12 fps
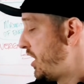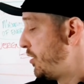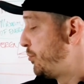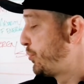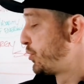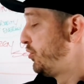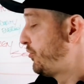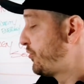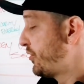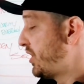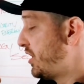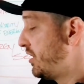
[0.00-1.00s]

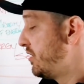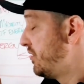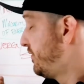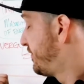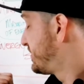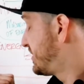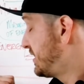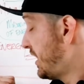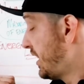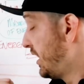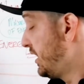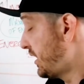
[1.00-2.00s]
proof of
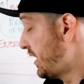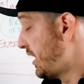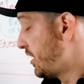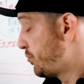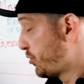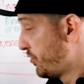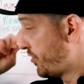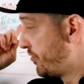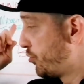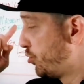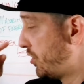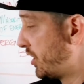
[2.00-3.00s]
stake, and proof
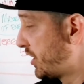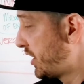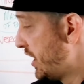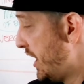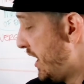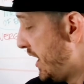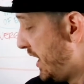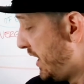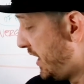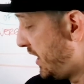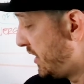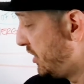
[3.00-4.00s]
of work.
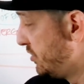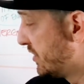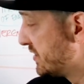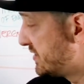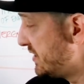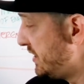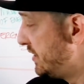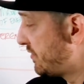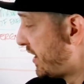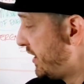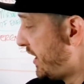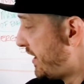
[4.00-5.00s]
And you can see
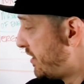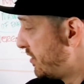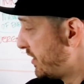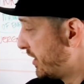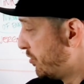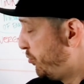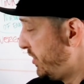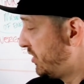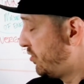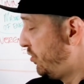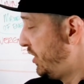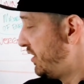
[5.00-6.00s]
right now, like
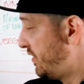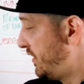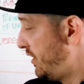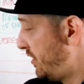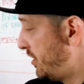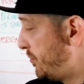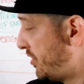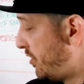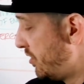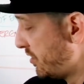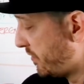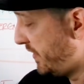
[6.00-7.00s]
Bitcoin, Ethereum,
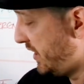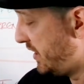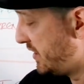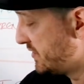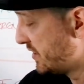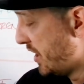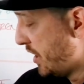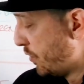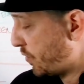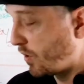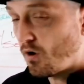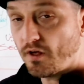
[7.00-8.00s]
all of these
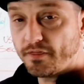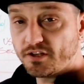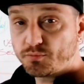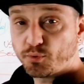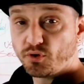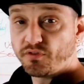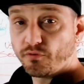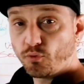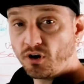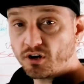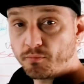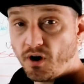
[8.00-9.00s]
were on this proof of
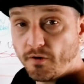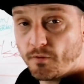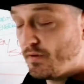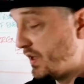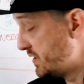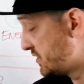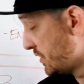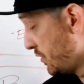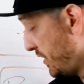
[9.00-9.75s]
work model. And so they